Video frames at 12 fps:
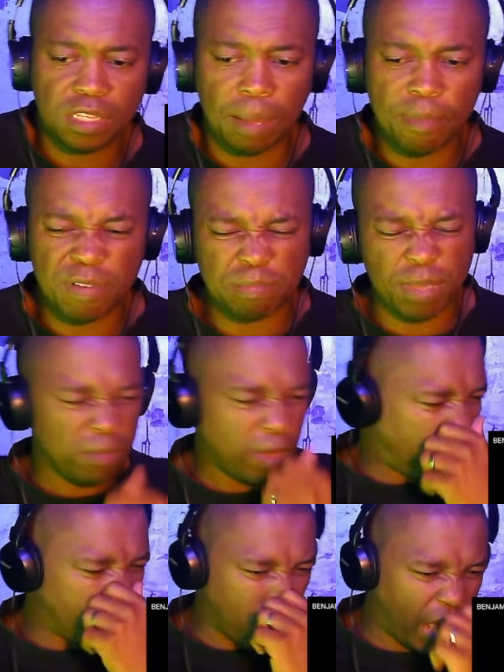See a number, but
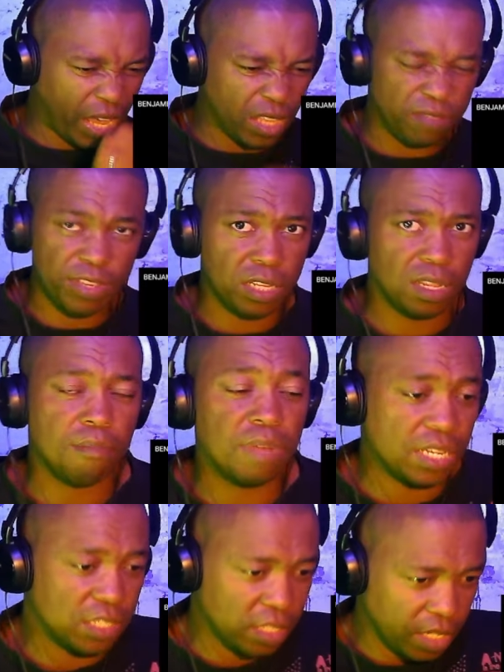my negativity
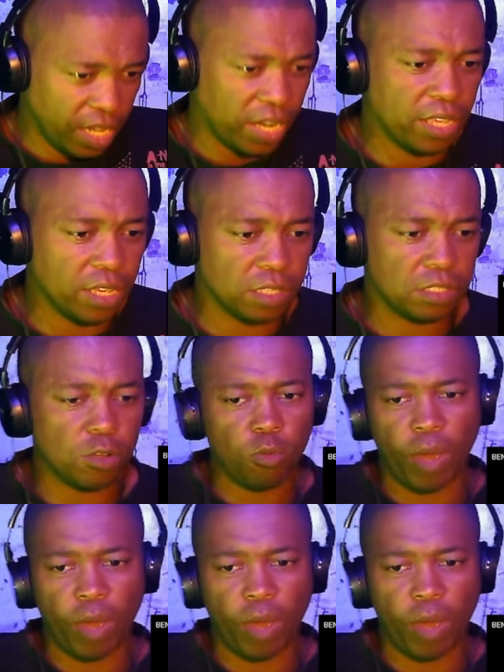number, listen, I like it.